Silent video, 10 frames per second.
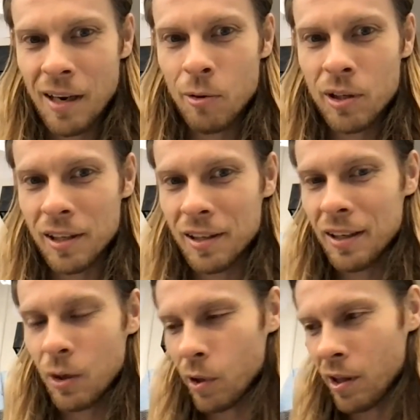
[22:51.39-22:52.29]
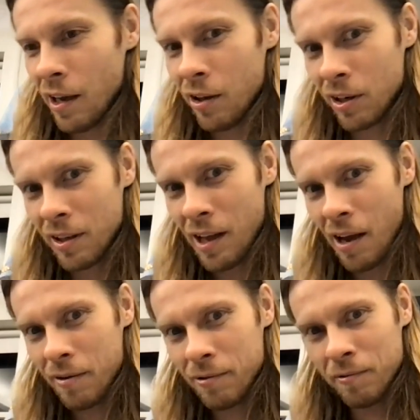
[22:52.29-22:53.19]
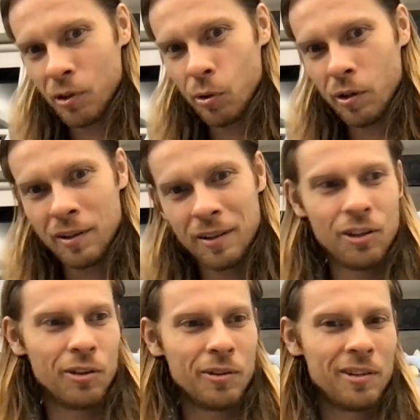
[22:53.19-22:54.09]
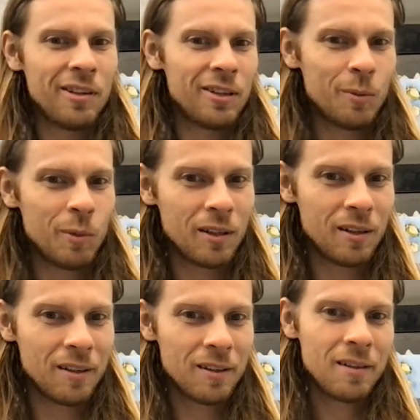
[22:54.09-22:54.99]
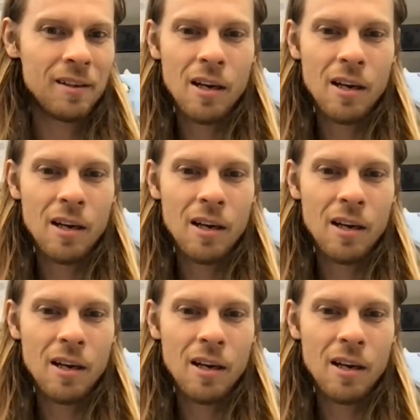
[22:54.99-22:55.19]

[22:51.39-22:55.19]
I would say stick with that, look at that, review it until it starts to make sense.